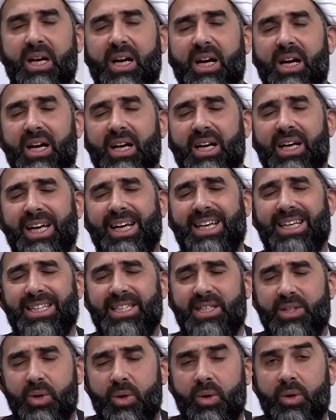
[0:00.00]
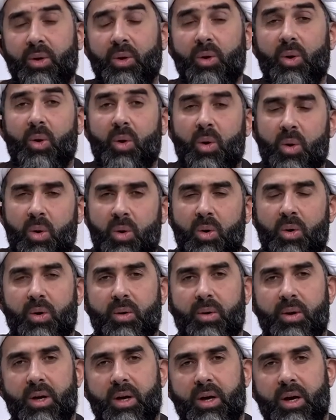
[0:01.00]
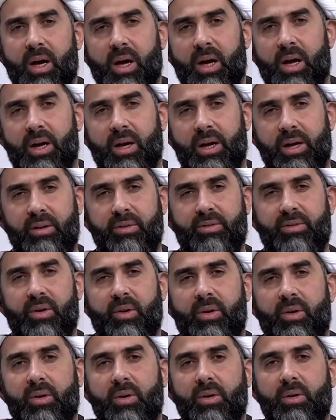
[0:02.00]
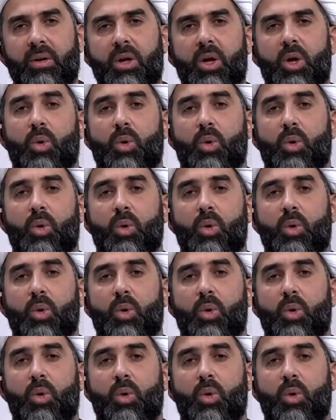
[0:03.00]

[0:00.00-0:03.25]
uh, external or uh, internal,